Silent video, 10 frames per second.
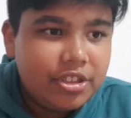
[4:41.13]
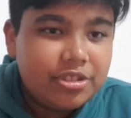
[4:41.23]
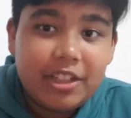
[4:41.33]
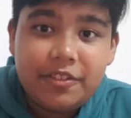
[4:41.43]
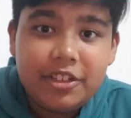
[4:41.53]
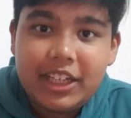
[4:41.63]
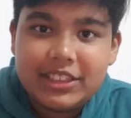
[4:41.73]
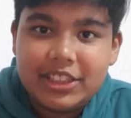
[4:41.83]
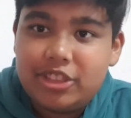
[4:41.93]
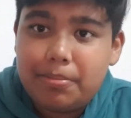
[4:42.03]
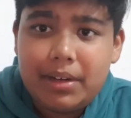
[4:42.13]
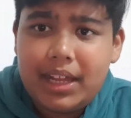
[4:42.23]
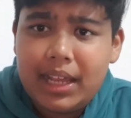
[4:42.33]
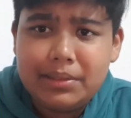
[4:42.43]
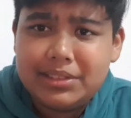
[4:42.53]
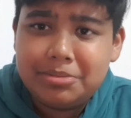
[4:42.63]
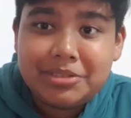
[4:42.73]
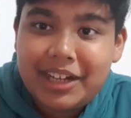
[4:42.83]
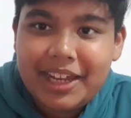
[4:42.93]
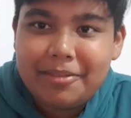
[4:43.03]
So if you guys can drop a like,
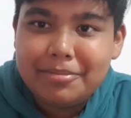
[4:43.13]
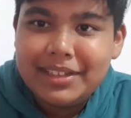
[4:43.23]
subscribe,